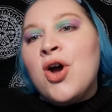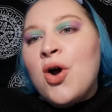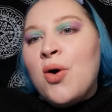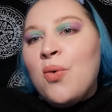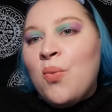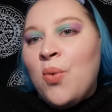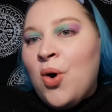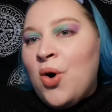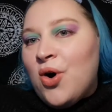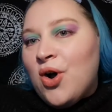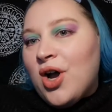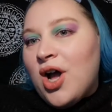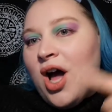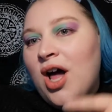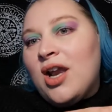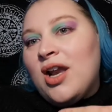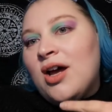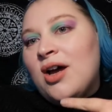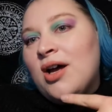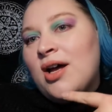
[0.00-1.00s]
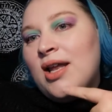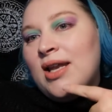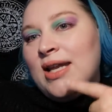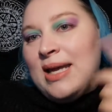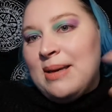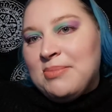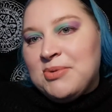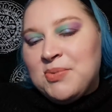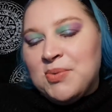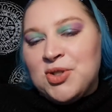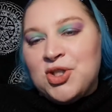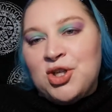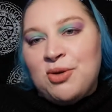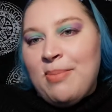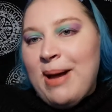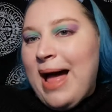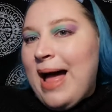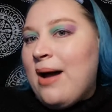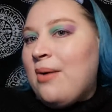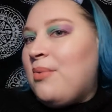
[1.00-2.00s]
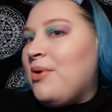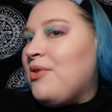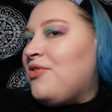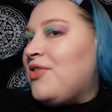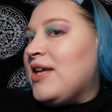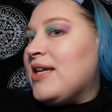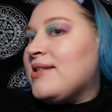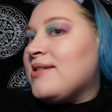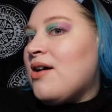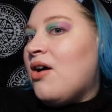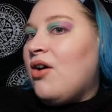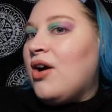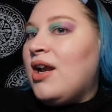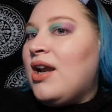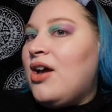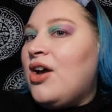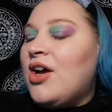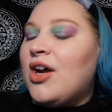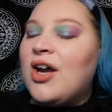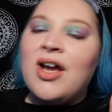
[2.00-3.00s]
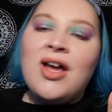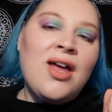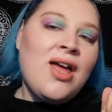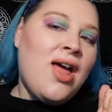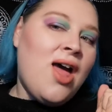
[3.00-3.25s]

What colour lips would you pair with this eye look?